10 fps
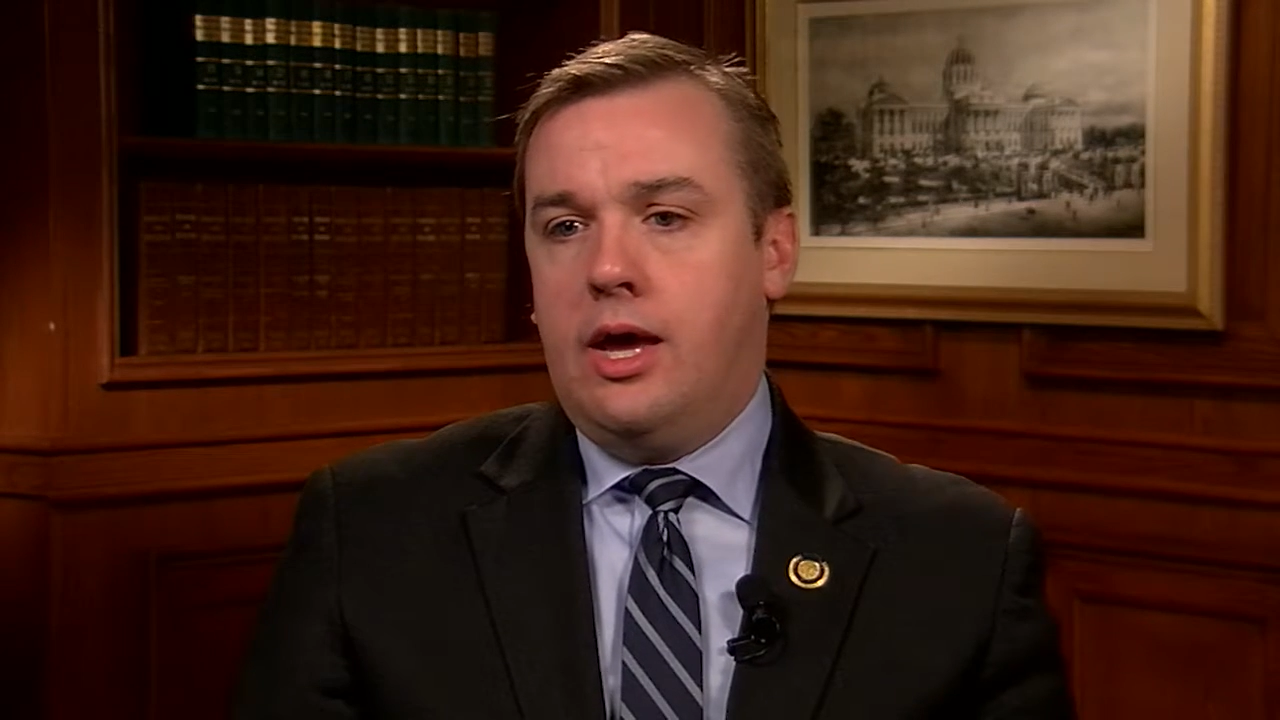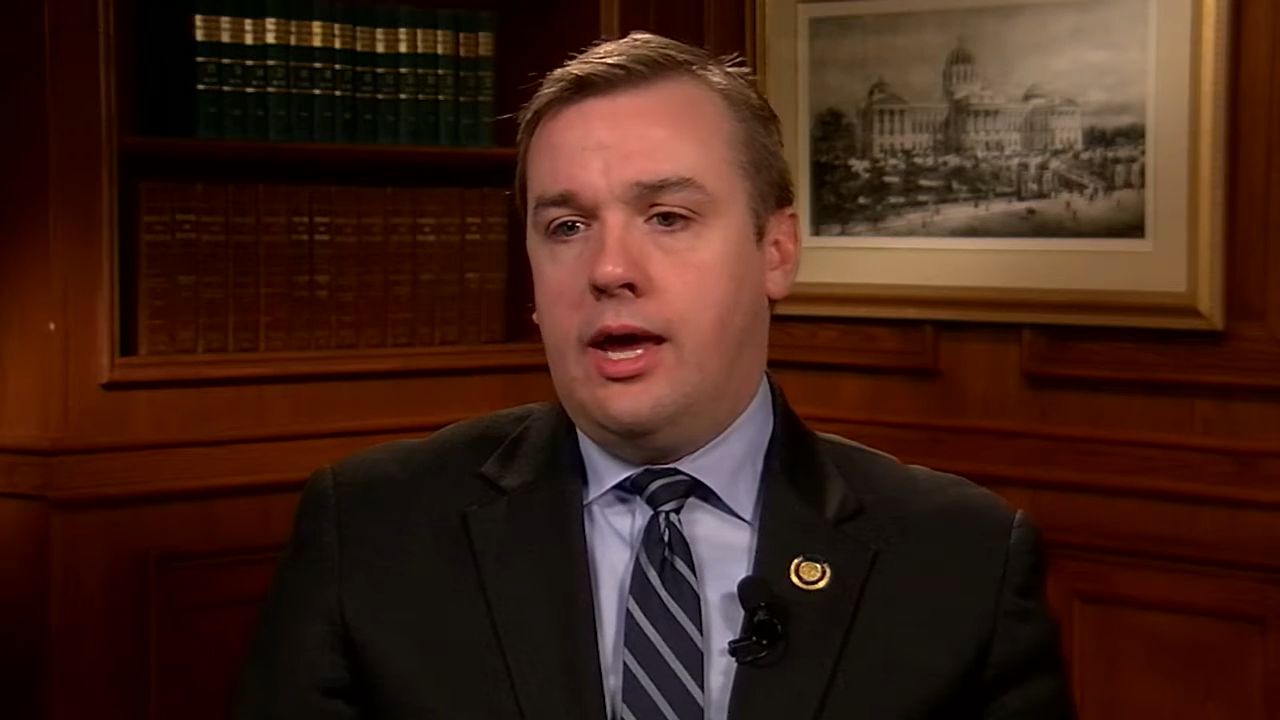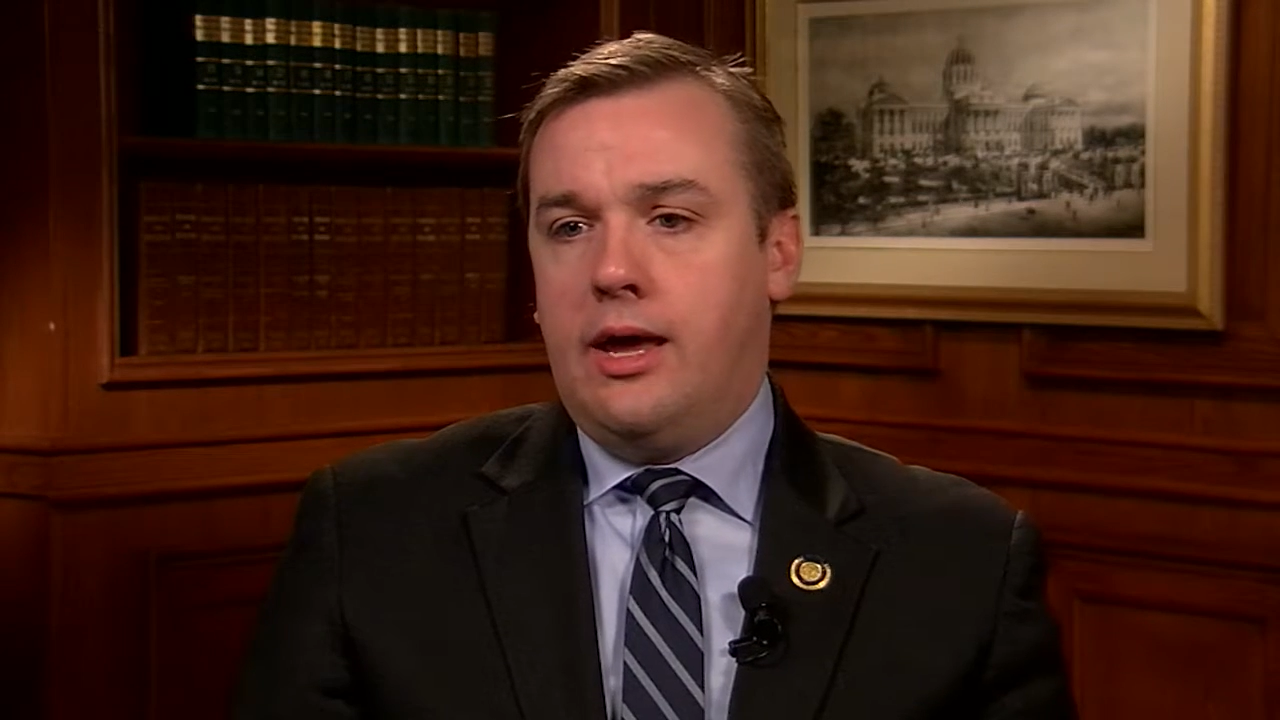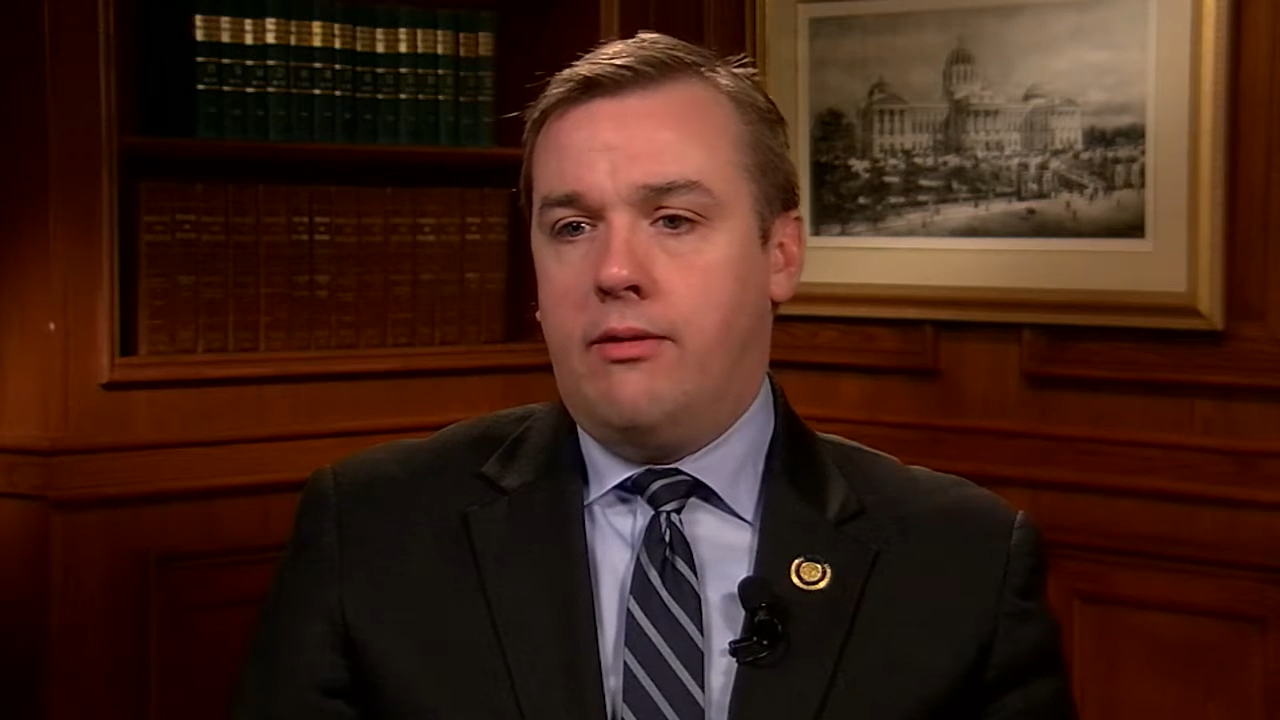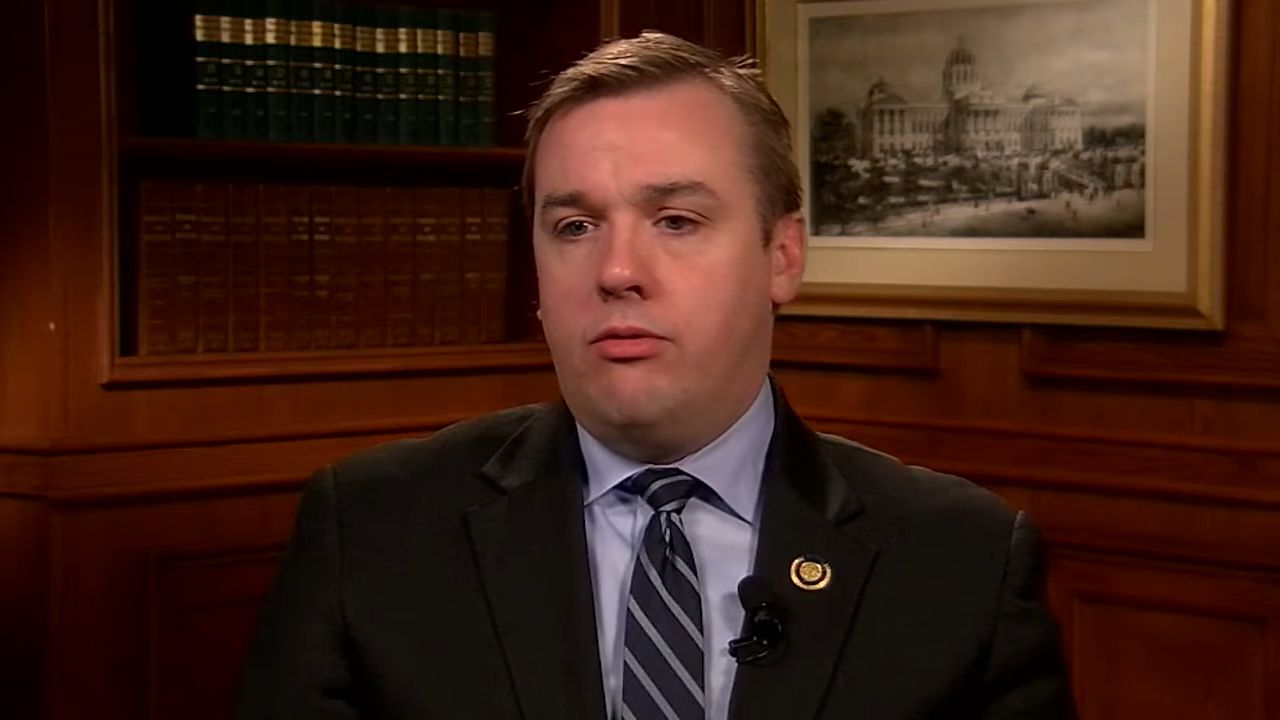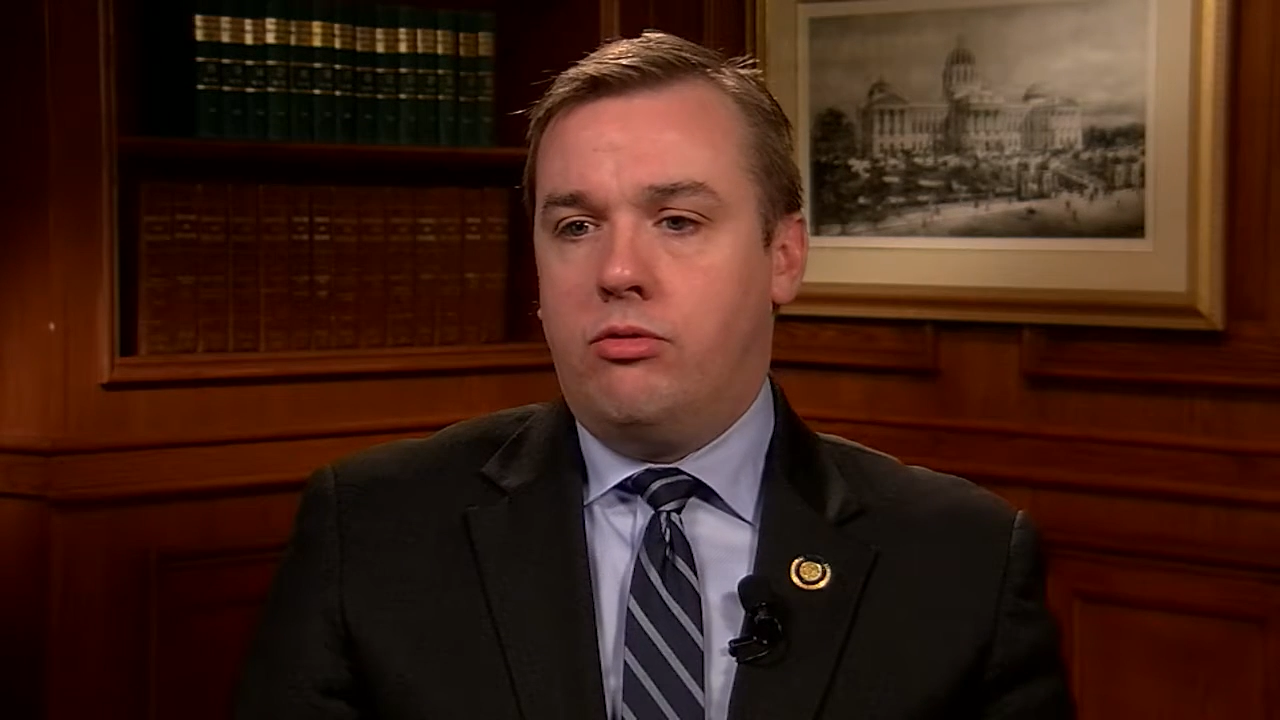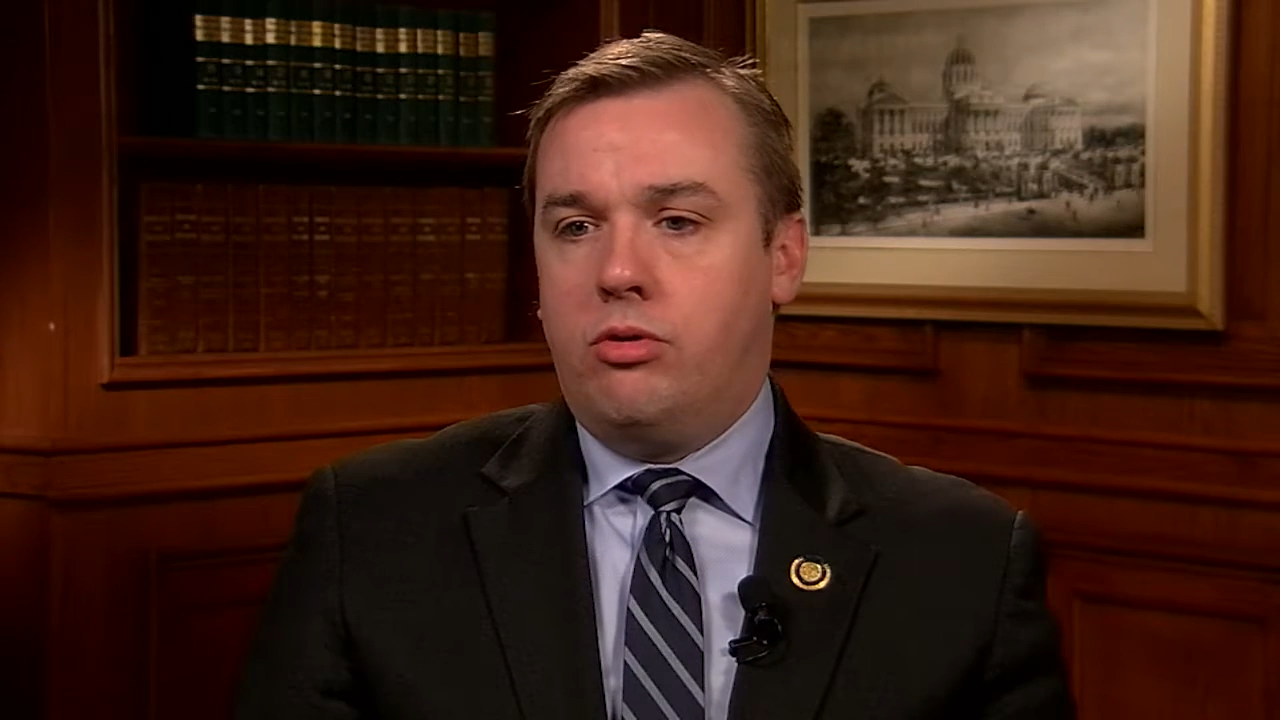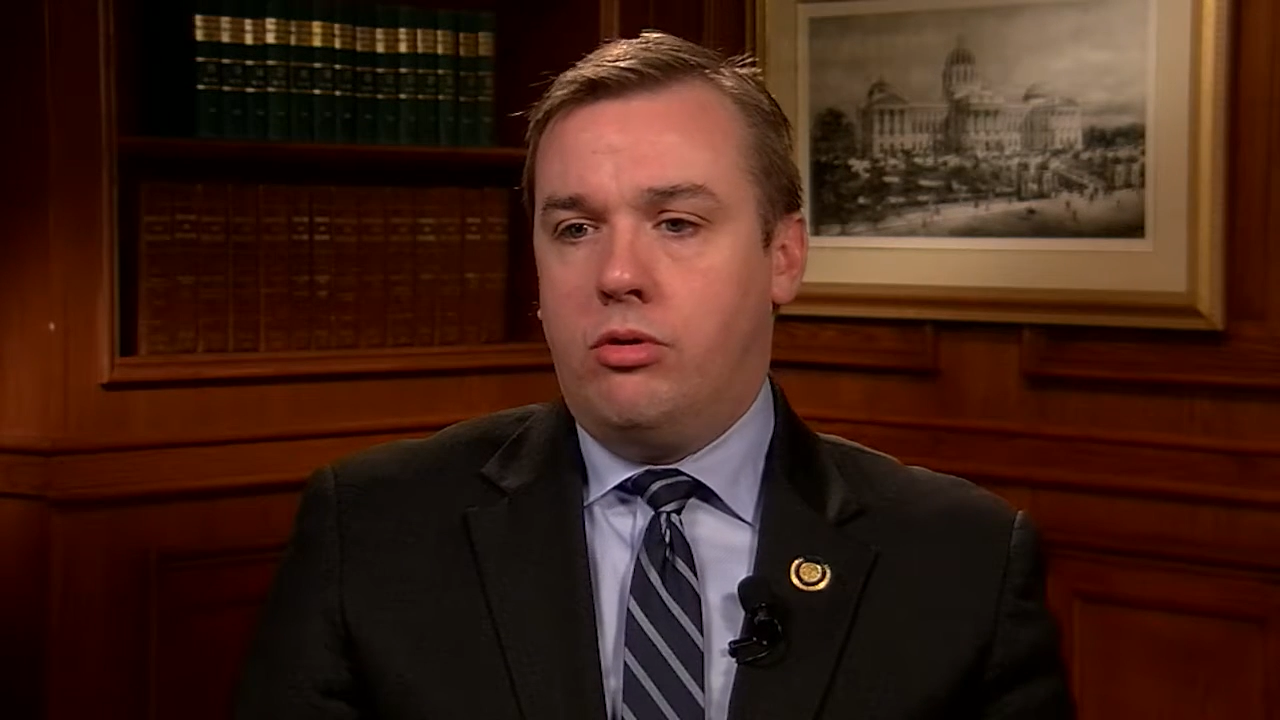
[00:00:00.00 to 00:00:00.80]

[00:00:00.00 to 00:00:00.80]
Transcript: And